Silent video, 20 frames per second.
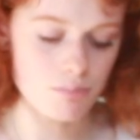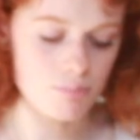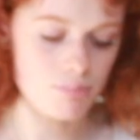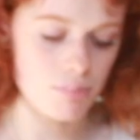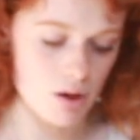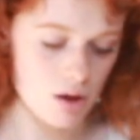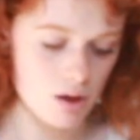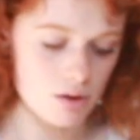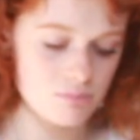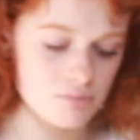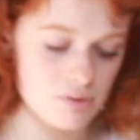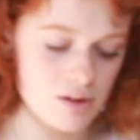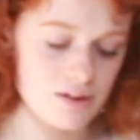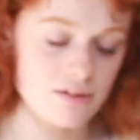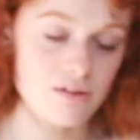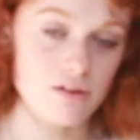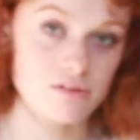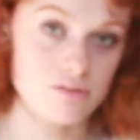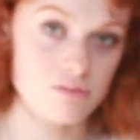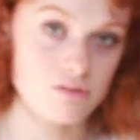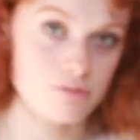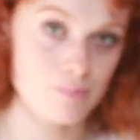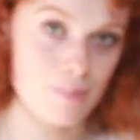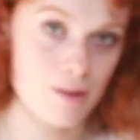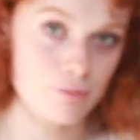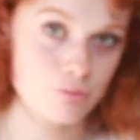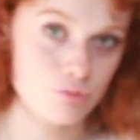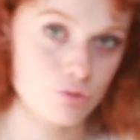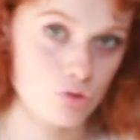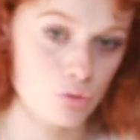but it doesn't
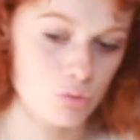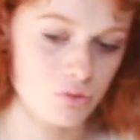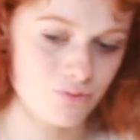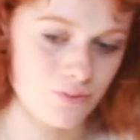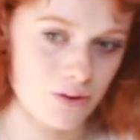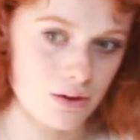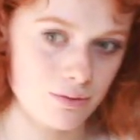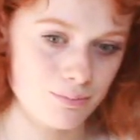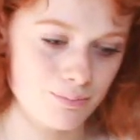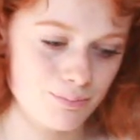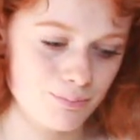smell, so it's fine.